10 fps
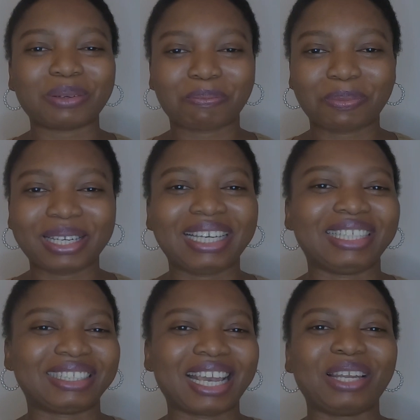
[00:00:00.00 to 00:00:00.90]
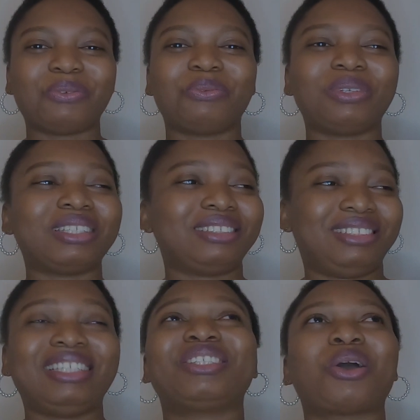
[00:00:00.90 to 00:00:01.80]
the place. And
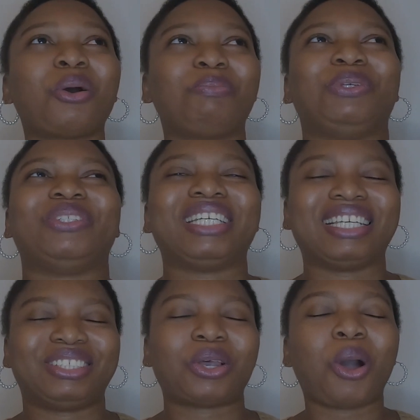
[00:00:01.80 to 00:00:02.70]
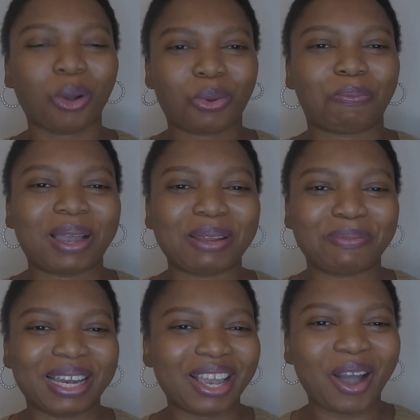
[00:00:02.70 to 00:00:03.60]
this whole building is occupied
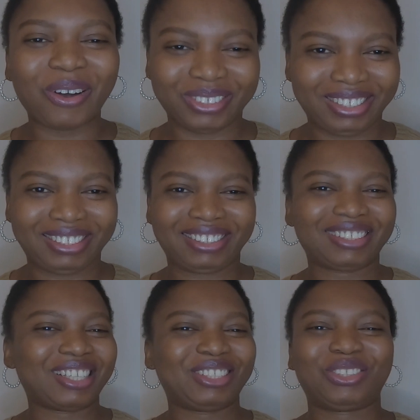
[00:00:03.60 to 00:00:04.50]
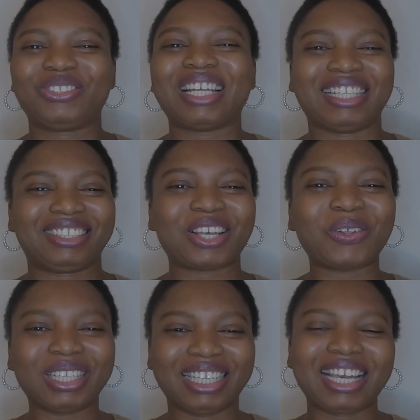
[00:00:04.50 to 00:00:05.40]
by us students
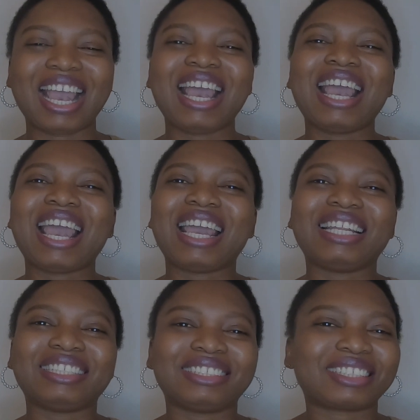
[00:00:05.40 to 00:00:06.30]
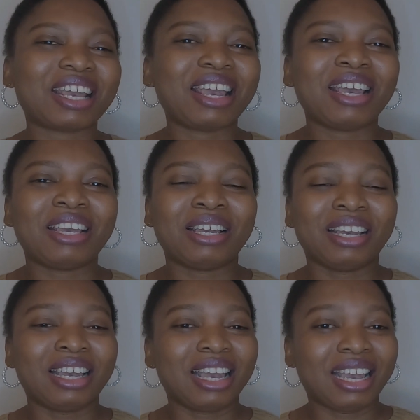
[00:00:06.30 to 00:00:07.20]
only. And
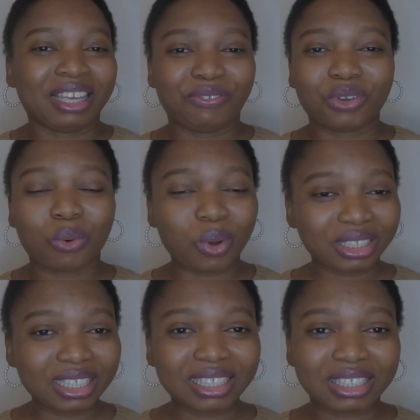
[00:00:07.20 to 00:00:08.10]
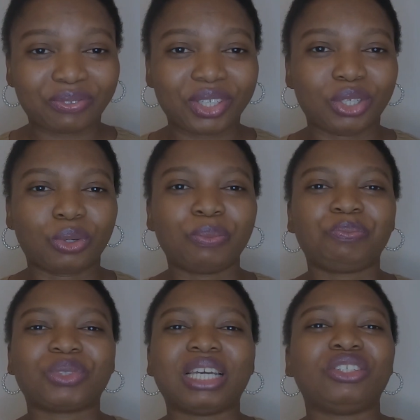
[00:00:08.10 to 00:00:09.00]
if you're watching this video
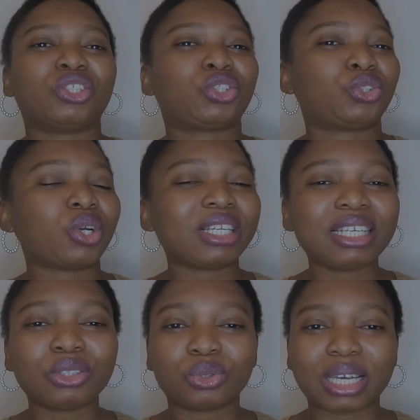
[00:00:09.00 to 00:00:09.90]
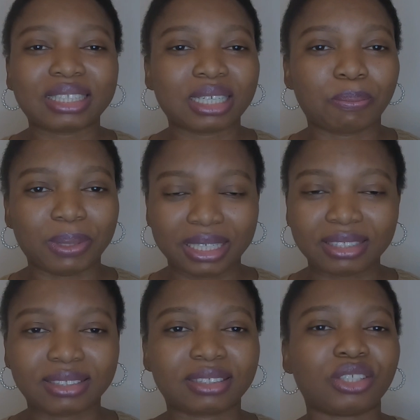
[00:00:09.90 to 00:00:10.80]
and you're struggling to get a
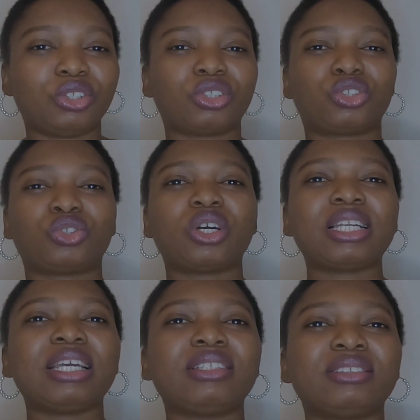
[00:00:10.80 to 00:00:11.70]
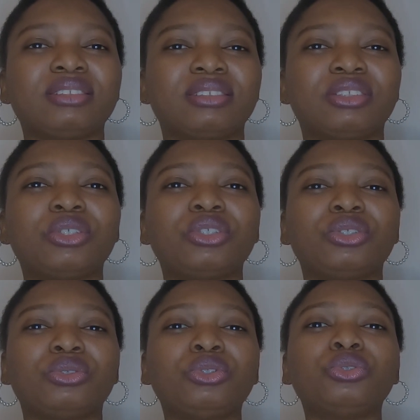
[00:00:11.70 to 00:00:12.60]
place, you're struggling,
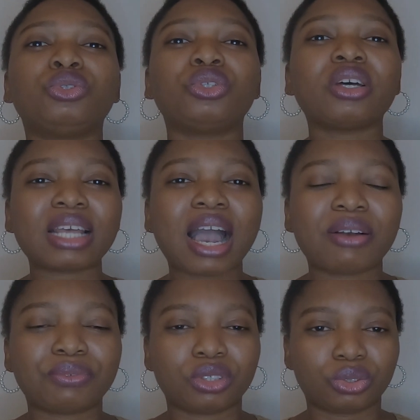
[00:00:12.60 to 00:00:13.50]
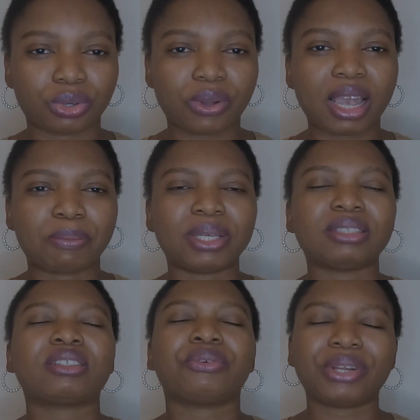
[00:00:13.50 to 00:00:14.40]
you do not have those
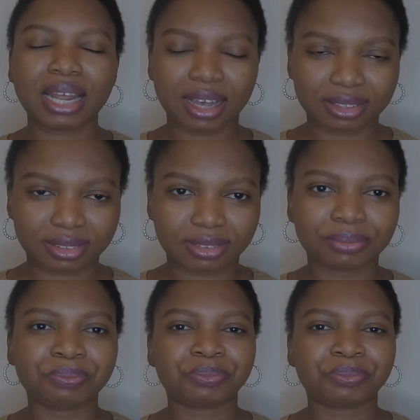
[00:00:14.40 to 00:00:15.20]
requirements, relax.